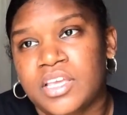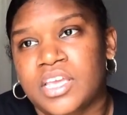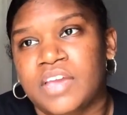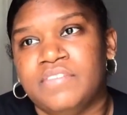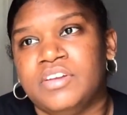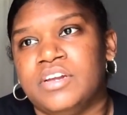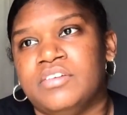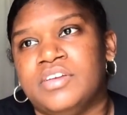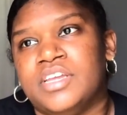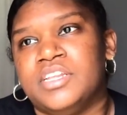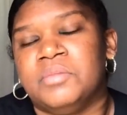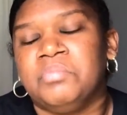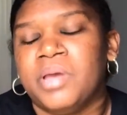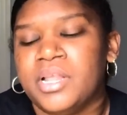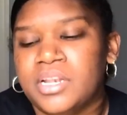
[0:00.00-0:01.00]
if they're
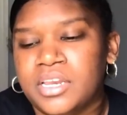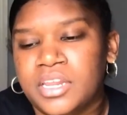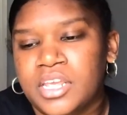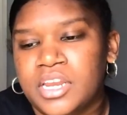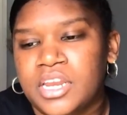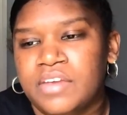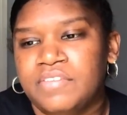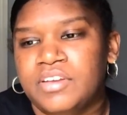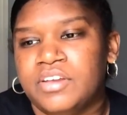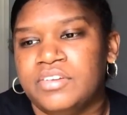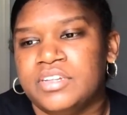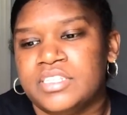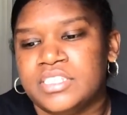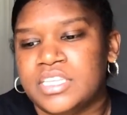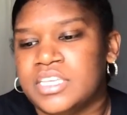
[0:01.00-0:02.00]
independent, if they're
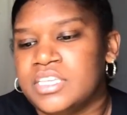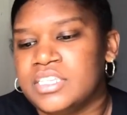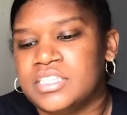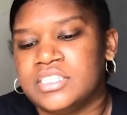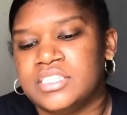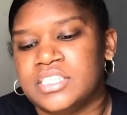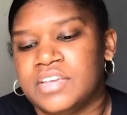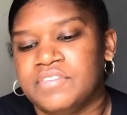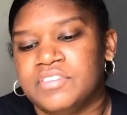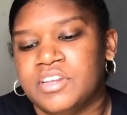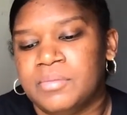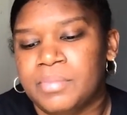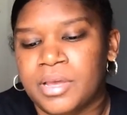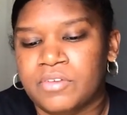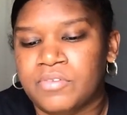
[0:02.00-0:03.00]
in assist, if
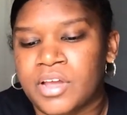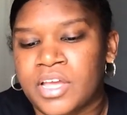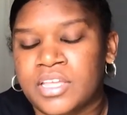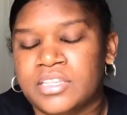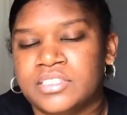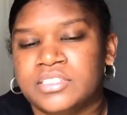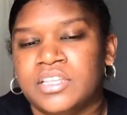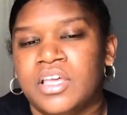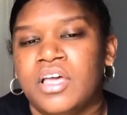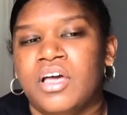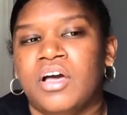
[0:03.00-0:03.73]
they're bed rest,